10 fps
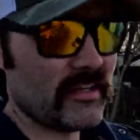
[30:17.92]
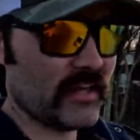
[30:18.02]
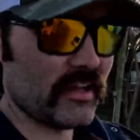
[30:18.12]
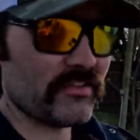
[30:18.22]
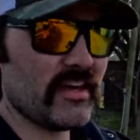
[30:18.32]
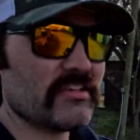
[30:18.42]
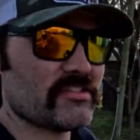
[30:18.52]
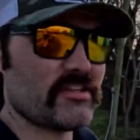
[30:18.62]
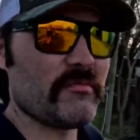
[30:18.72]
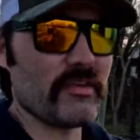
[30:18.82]
and I think
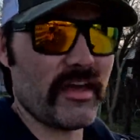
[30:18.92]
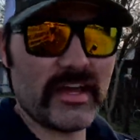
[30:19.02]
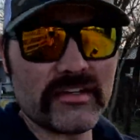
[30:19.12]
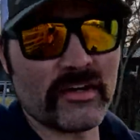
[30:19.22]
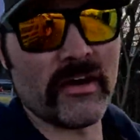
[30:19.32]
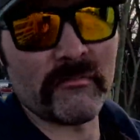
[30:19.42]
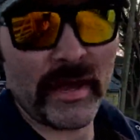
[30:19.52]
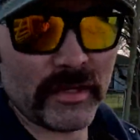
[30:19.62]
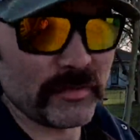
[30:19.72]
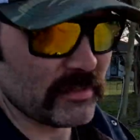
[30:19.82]
some of the hay ground,
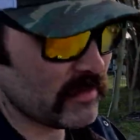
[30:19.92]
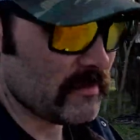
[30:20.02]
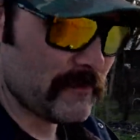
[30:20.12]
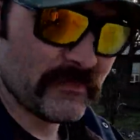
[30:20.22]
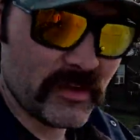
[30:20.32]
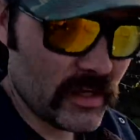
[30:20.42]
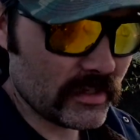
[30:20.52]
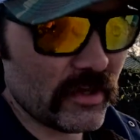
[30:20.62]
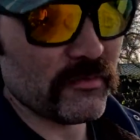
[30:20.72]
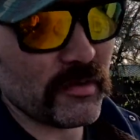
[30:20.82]
maybe.
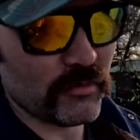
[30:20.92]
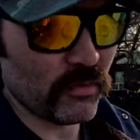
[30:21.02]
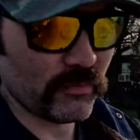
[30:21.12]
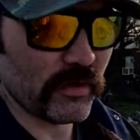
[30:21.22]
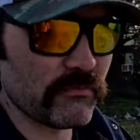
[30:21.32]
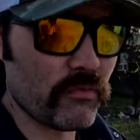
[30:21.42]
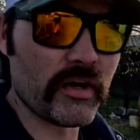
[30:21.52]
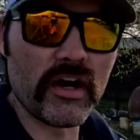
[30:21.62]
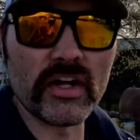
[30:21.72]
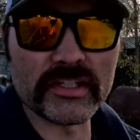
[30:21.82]
I can't remember if
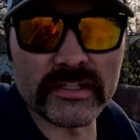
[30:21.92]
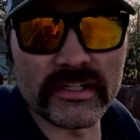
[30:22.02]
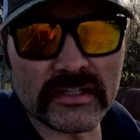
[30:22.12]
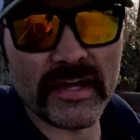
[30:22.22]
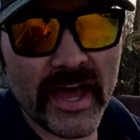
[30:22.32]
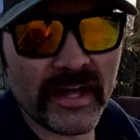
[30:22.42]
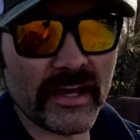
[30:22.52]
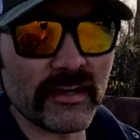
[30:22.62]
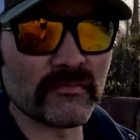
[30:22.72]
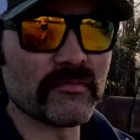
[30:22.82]
where all he did it. Dad
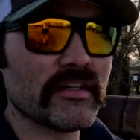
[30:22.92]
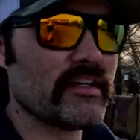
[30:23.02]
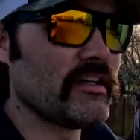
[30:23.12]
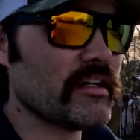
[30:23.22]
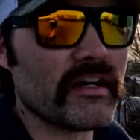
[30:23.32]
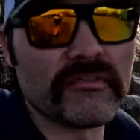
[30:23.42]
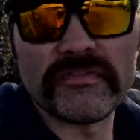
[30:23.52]
had him uh,